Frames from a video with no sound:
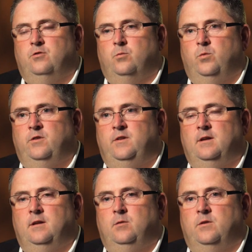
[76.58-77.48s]
We're
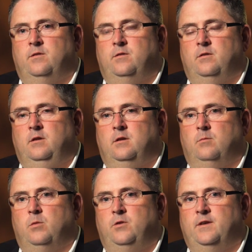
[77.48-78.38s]
dealing with, you know,
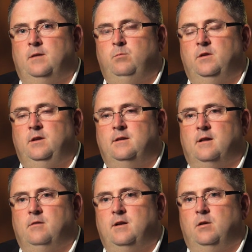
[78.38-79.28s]
multi-billion
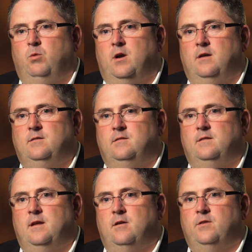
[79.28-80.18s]
dollar enterprises
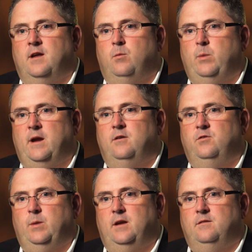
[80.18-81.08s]
in the healthcare payer
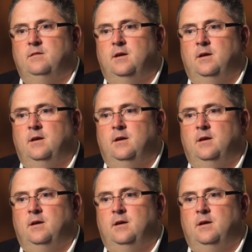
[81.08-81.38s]
space.